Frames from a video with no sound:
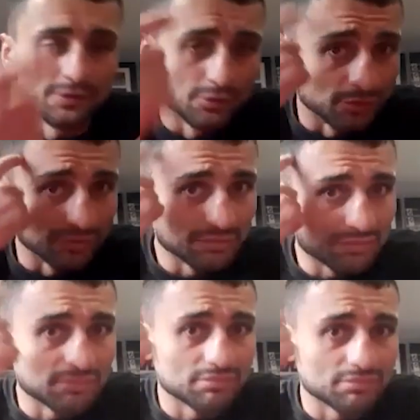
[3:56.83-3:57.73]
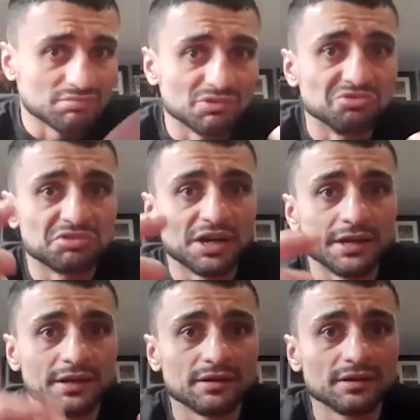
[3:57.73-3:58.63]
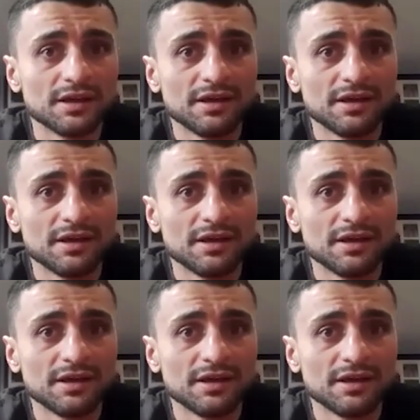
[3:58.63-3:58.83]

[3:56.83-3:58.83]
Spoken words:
You good training.